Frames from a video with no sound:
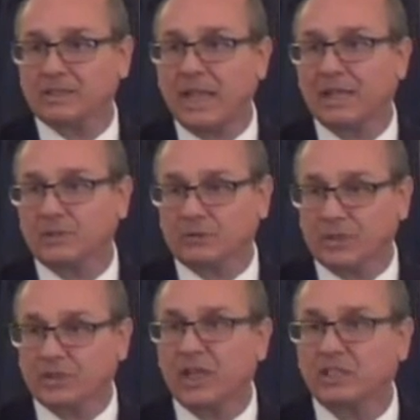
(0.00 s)
the statutes,
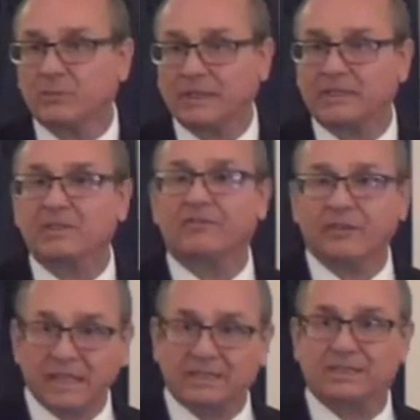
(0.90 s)
the judgments, the
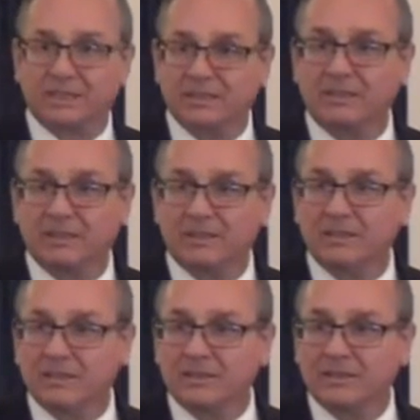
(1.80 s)
feast.
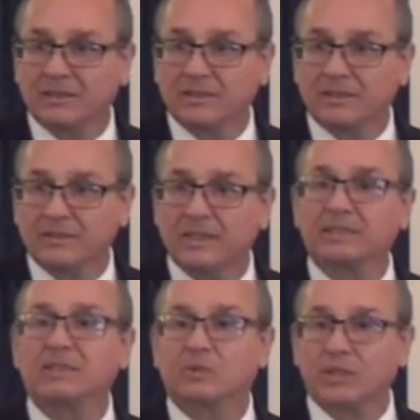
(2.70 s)

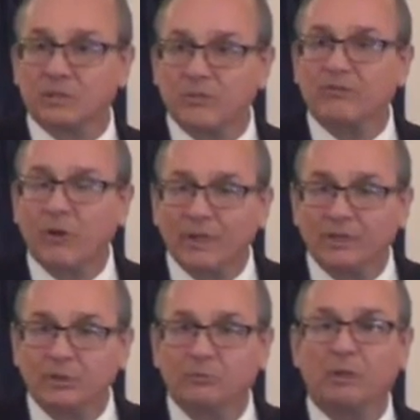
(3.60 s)
This is what it's
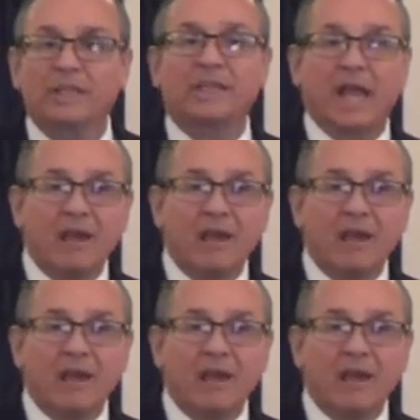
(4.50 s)
referring to. But in the